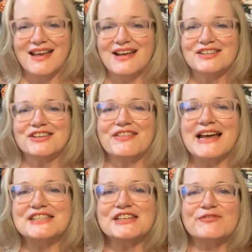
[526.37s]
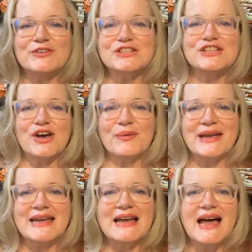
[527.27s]
So that's it for
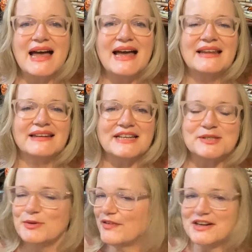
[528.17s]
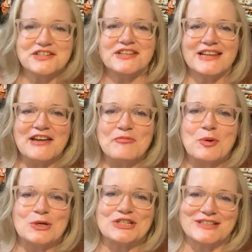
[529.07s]
sewing, and let's move on to the life
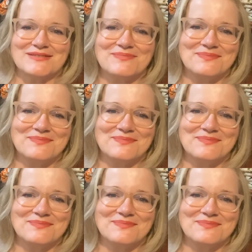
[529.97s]
portion.